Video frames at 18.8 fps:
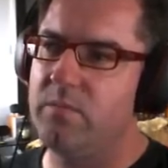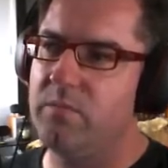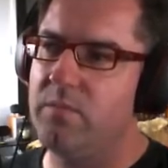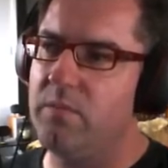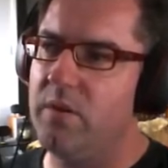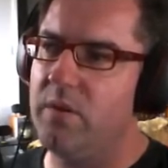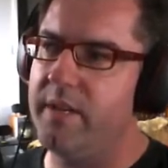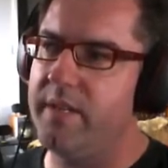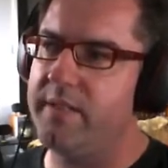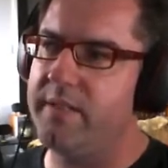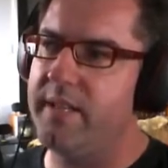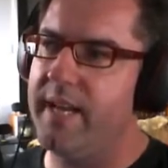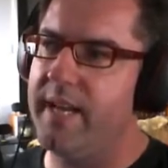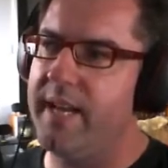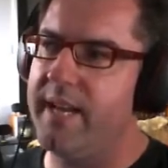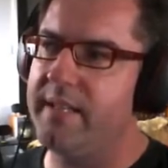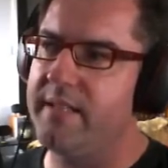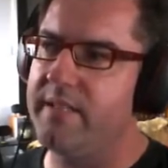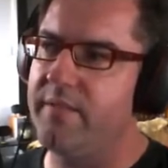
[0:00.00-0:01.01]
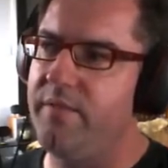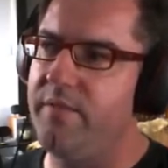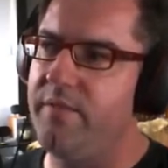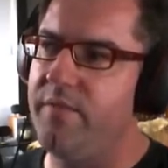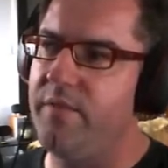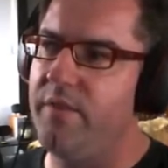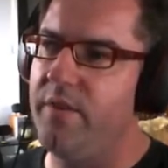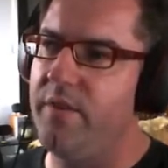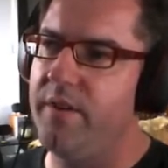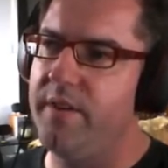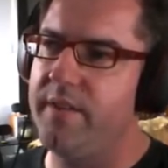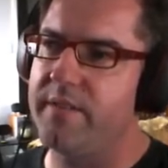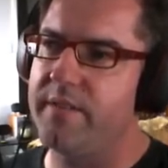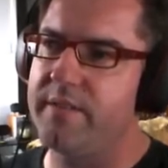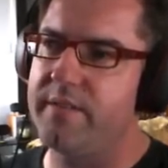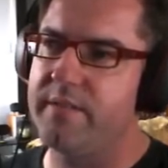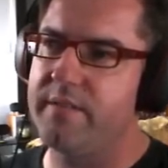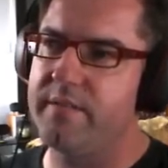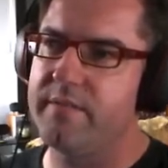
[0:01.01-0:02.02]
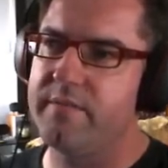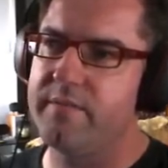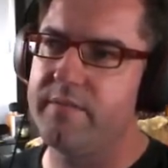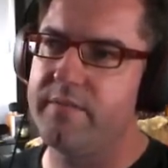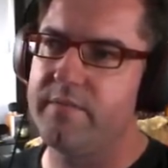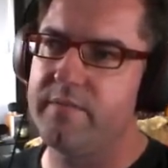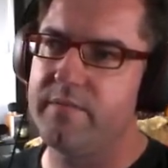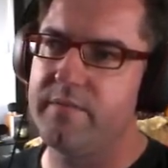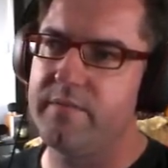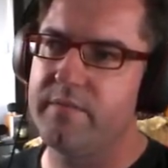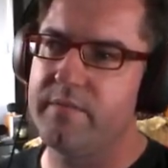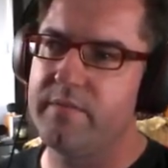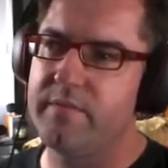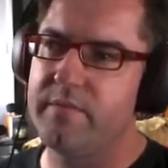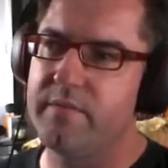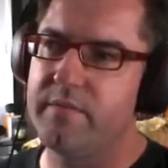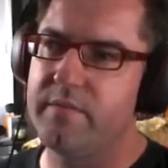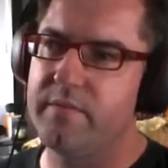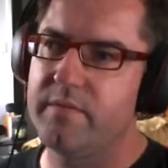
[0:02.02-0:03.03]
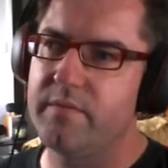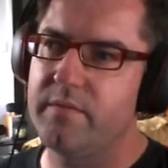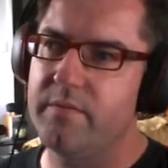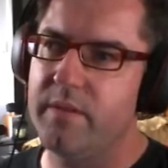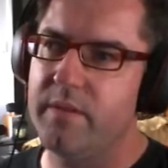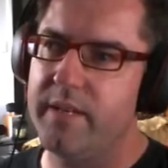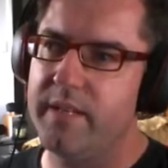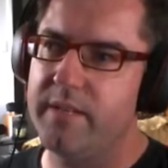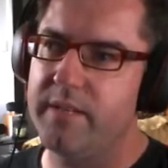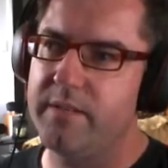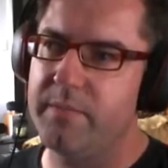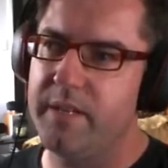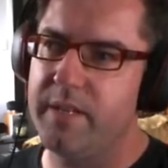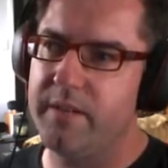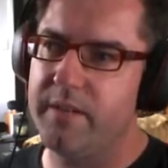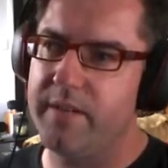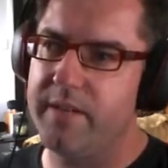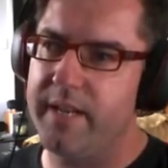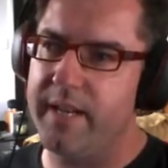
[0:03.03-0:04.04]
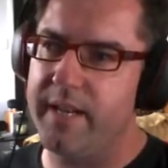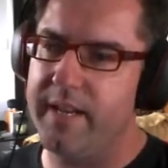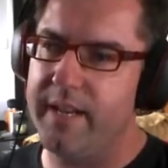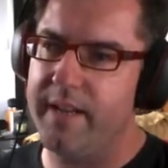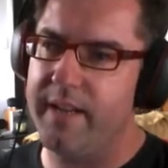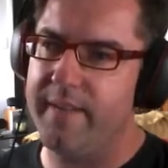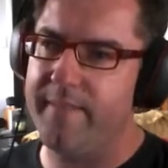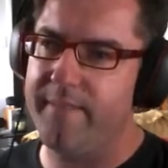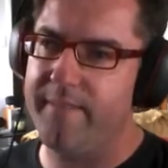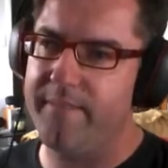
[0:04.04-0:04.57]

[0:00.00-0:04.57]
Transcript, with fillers: What is that? It's a furnace. What else have we got down here?